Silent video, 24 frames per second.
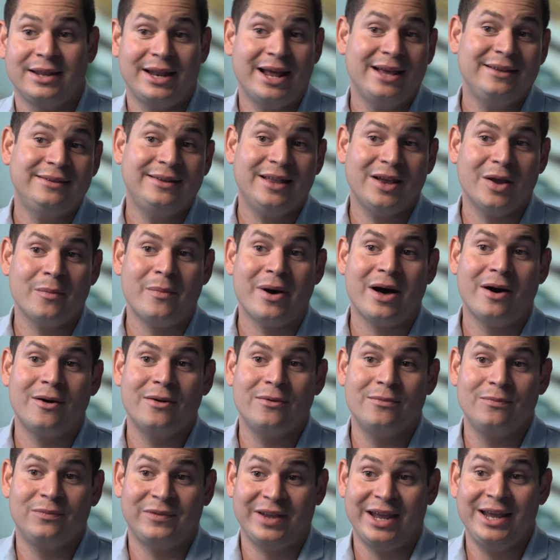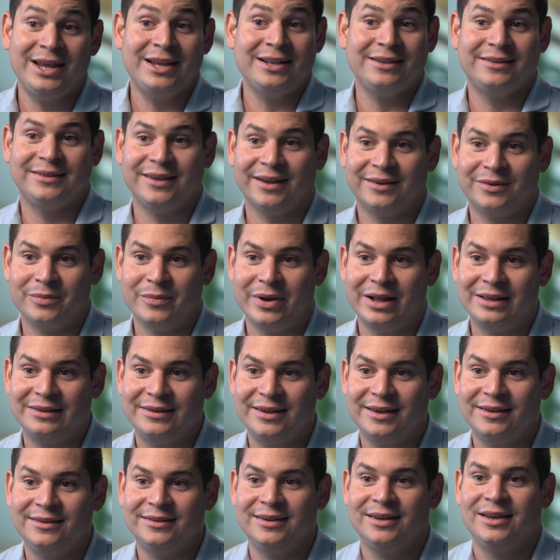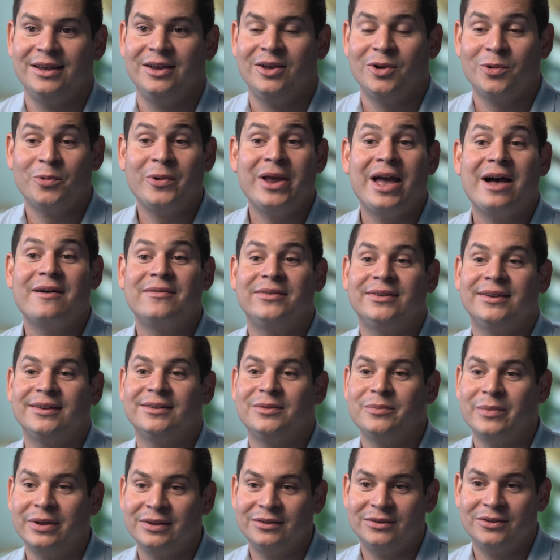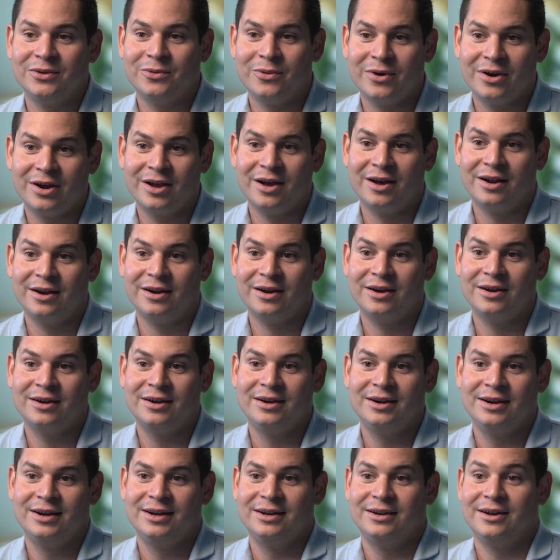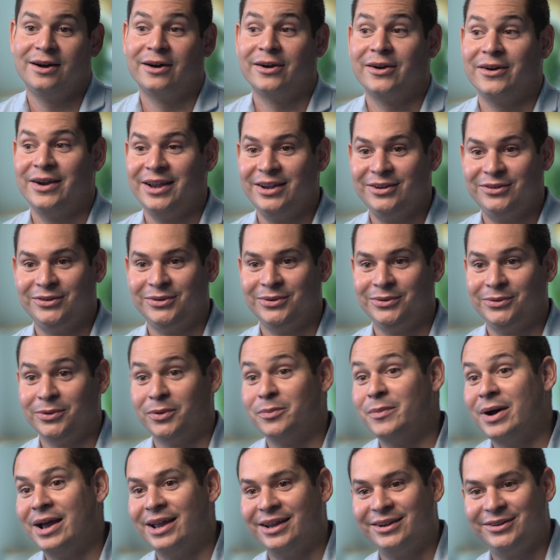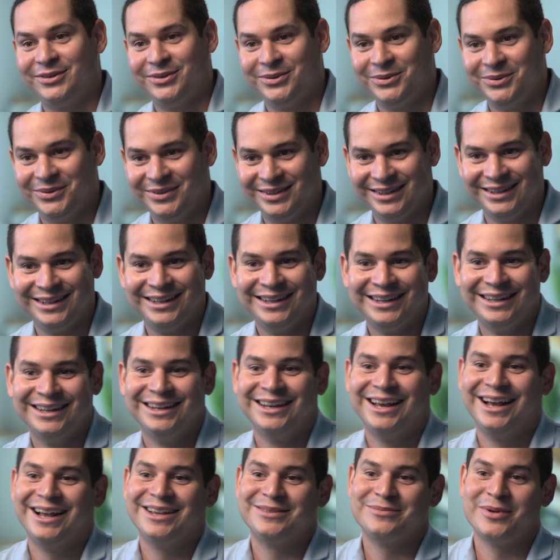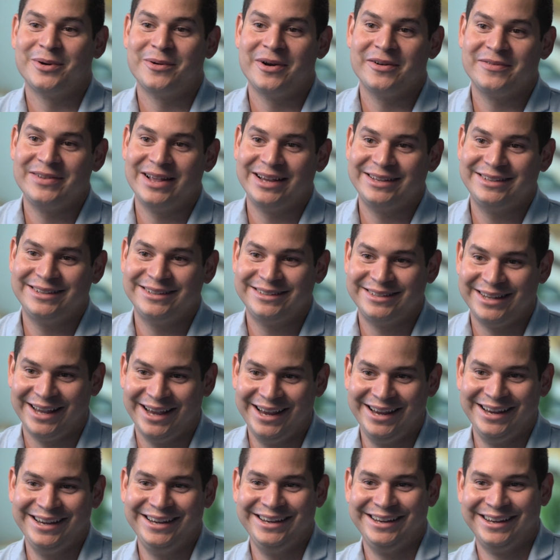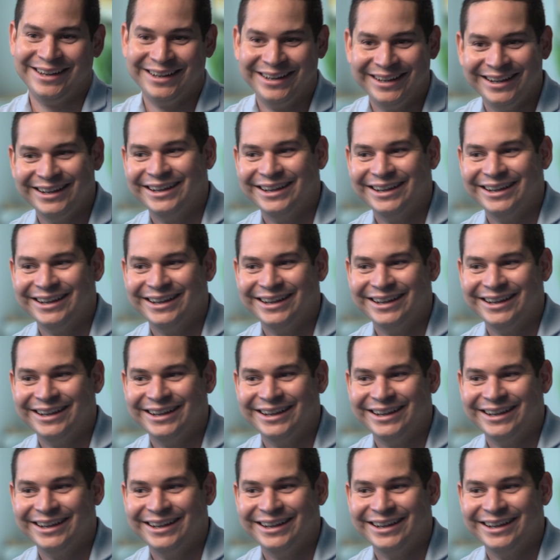the nice thing about taking 6 months is we have 6 months to work on our issues, or my issues, as my wife likes to say.